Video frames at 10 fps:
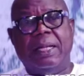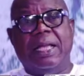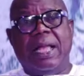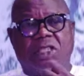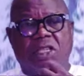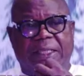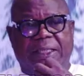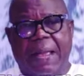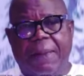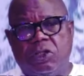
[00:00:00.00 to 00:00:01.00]
the House of
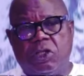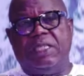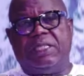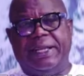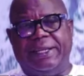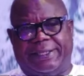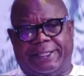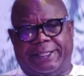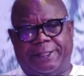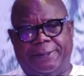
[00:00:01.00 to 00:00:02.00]
Assemblies of the
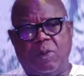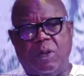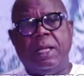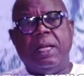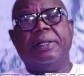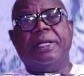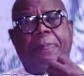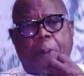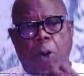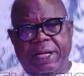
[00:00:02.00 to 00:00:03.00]
states,
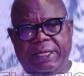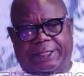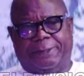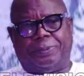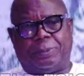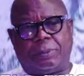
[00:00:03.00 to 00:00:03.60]
the police,